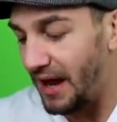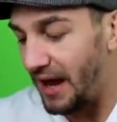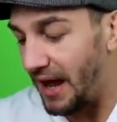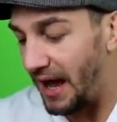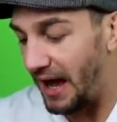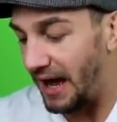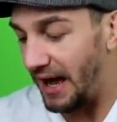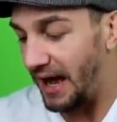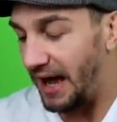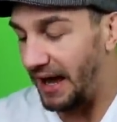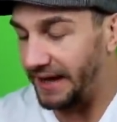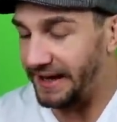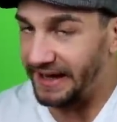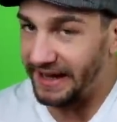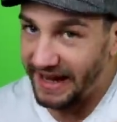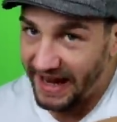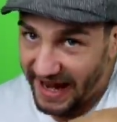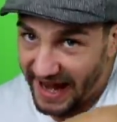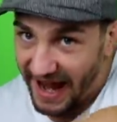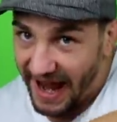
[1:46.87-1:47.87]
Uh,
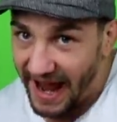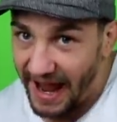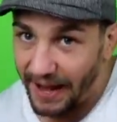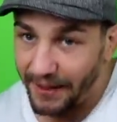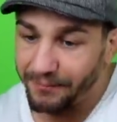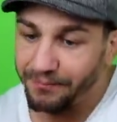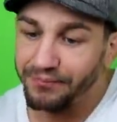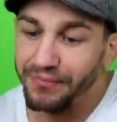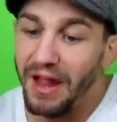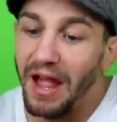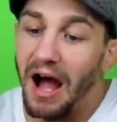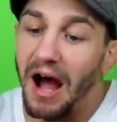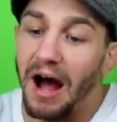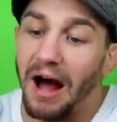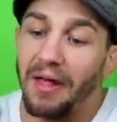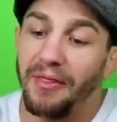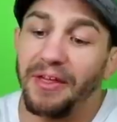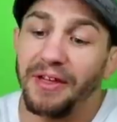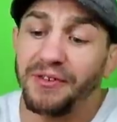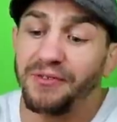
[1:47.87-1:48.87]
yeah.
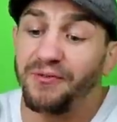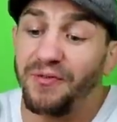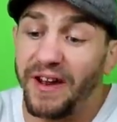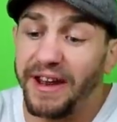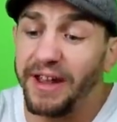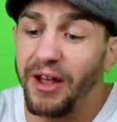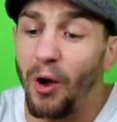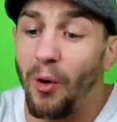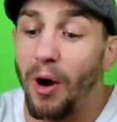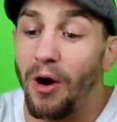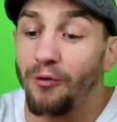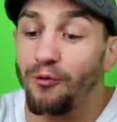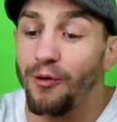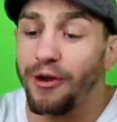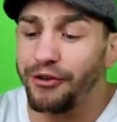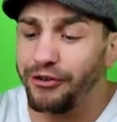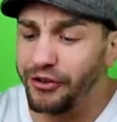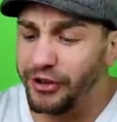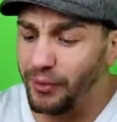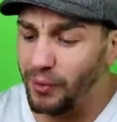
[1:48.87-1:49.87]
Uh, this video
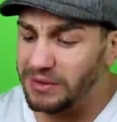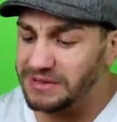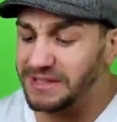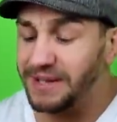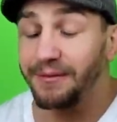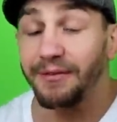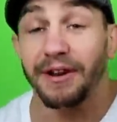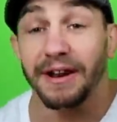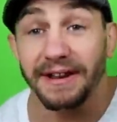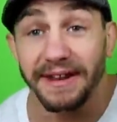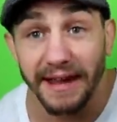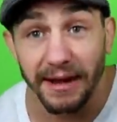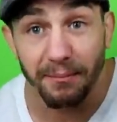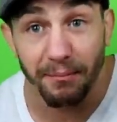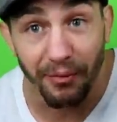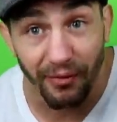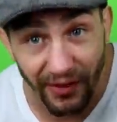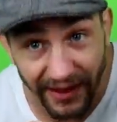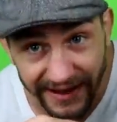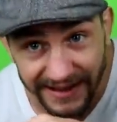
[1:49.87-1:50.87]
originally wasn't even going to take
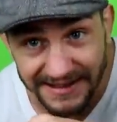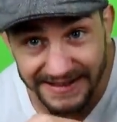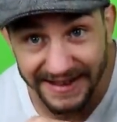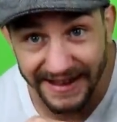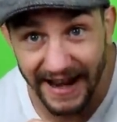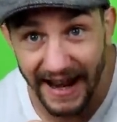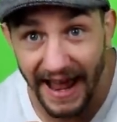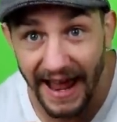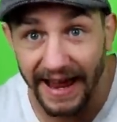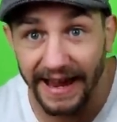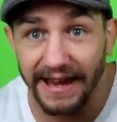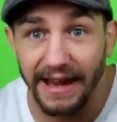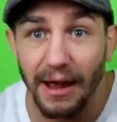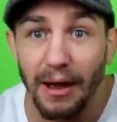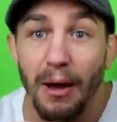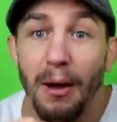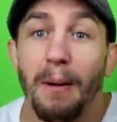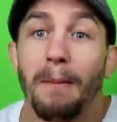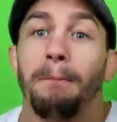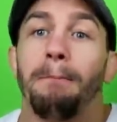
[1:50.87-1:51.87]
place today,
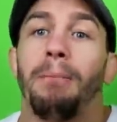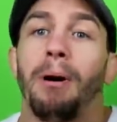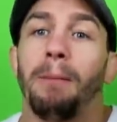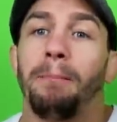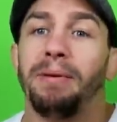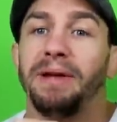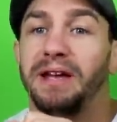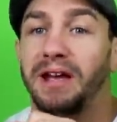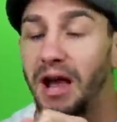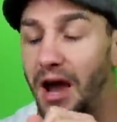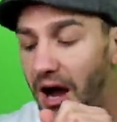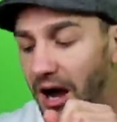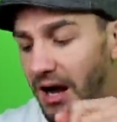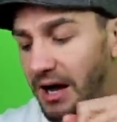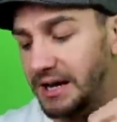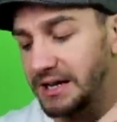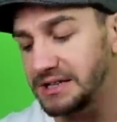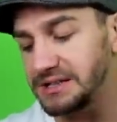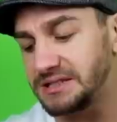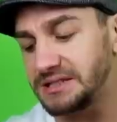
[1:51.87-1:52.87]
but
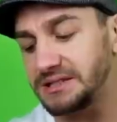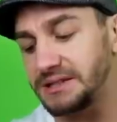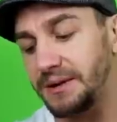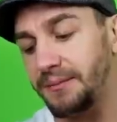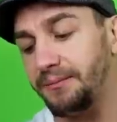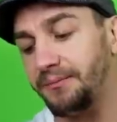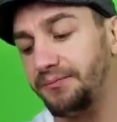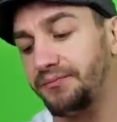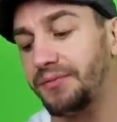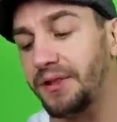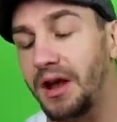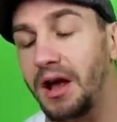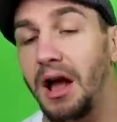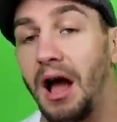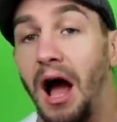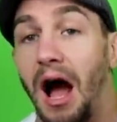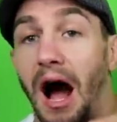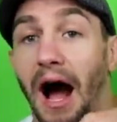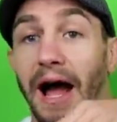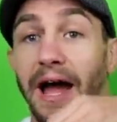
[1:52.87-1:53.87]
because
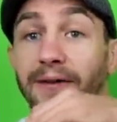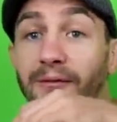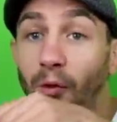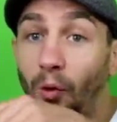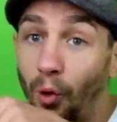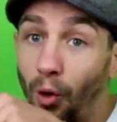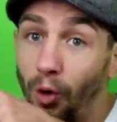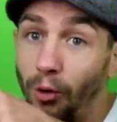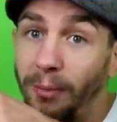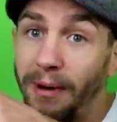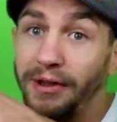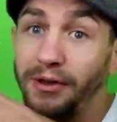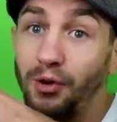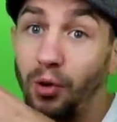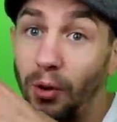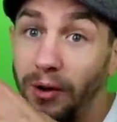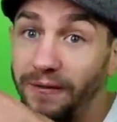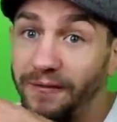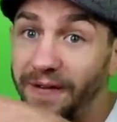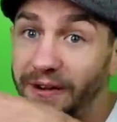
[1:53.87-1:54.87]
I have all my
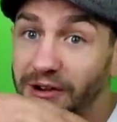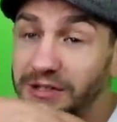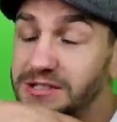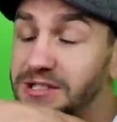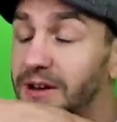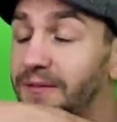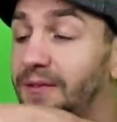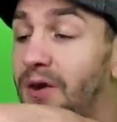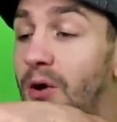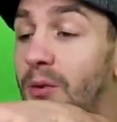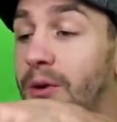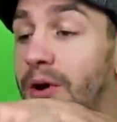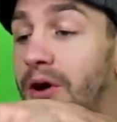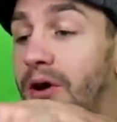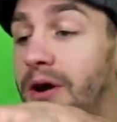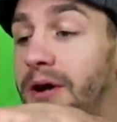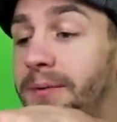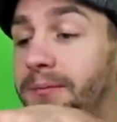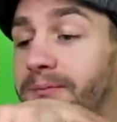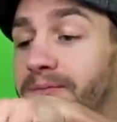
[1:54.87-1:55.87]
Toy Fair stuff going
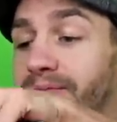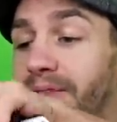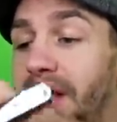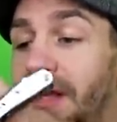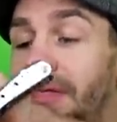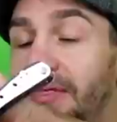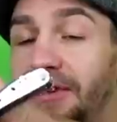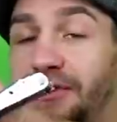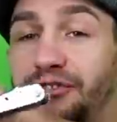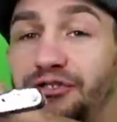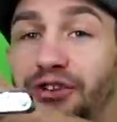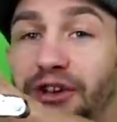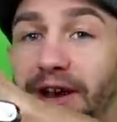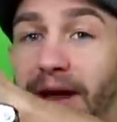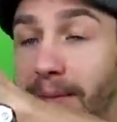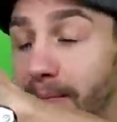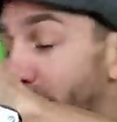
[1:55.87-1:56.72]
on, this is going to